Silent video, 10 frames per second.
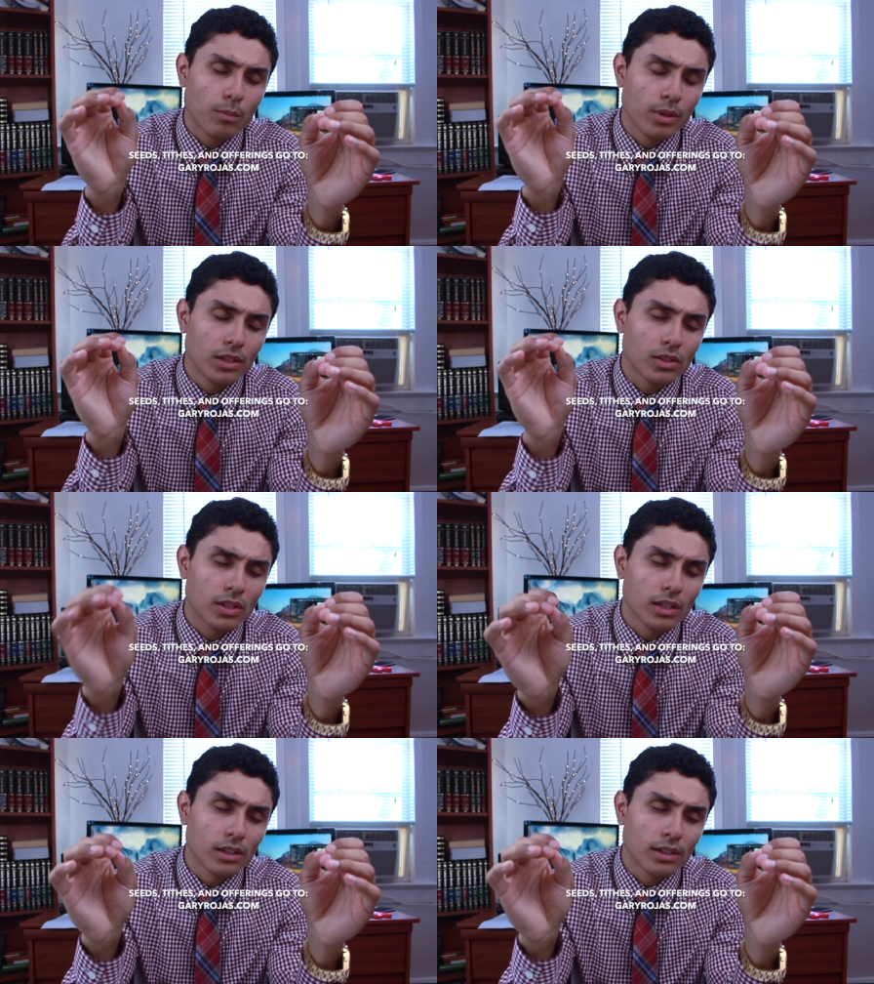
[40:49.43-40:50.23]
be
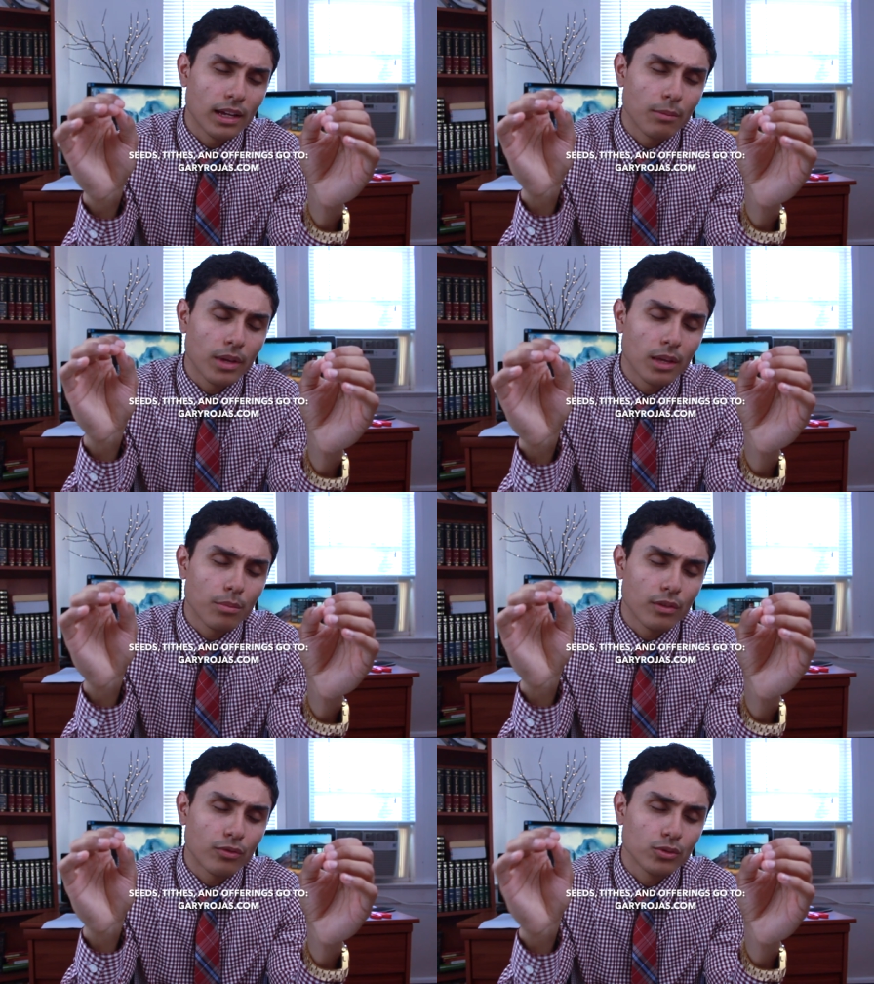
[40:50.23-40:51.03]
seeded and may
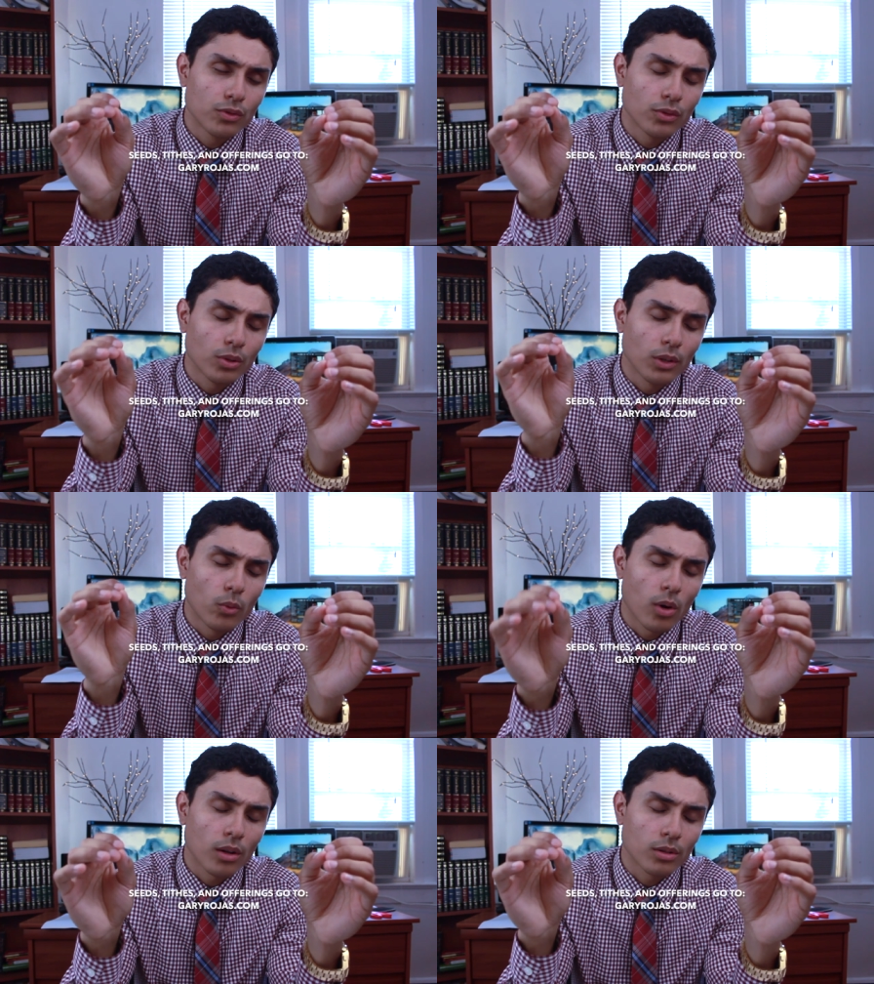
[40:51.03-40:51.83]
be fruitful and
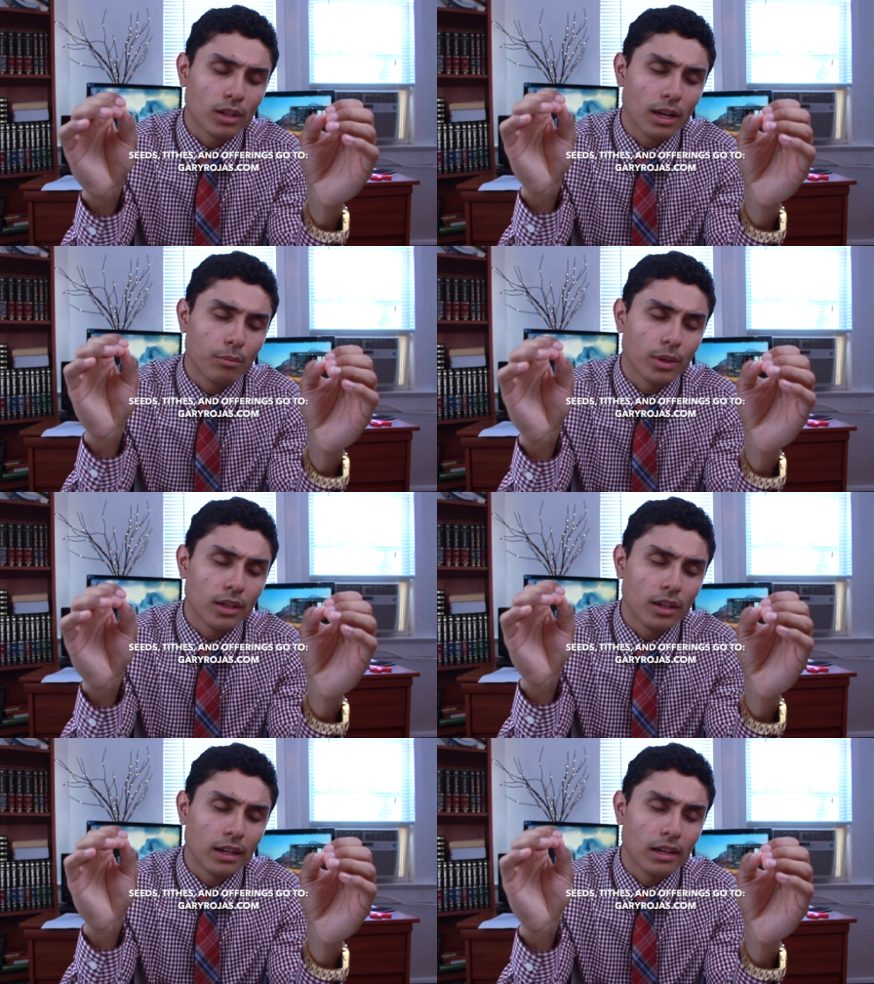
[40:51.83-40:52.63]
watered and
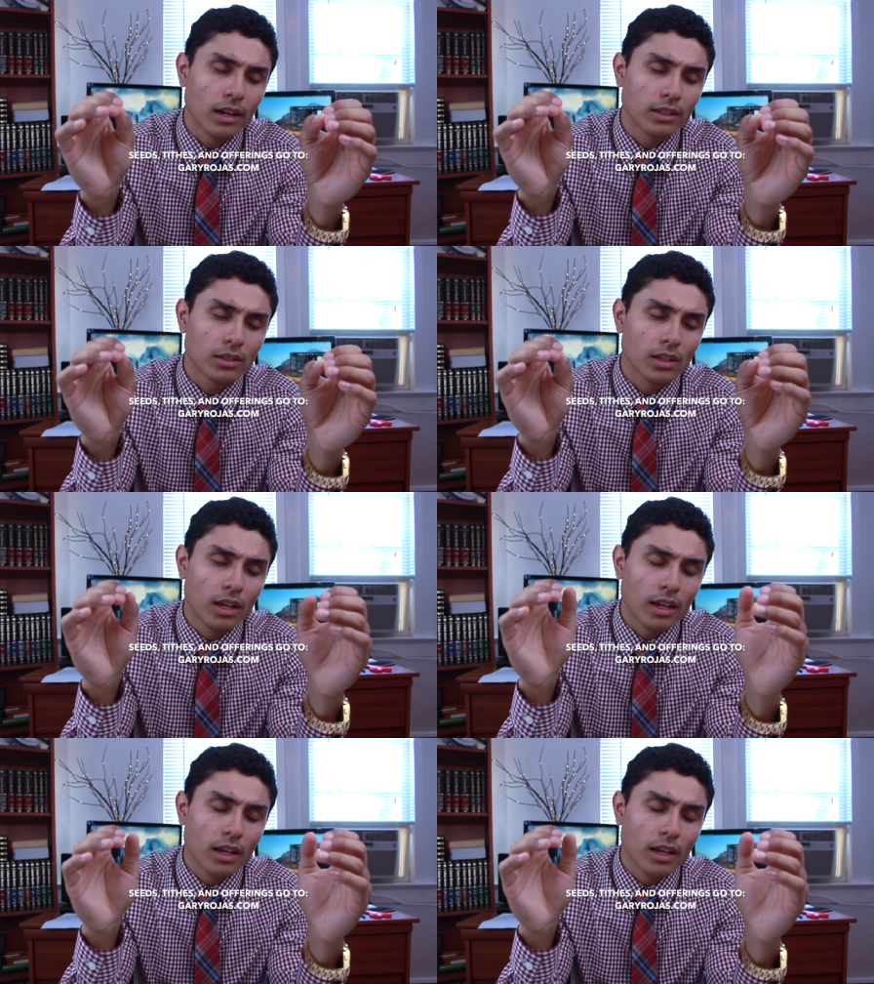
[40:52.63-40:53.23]
be a nice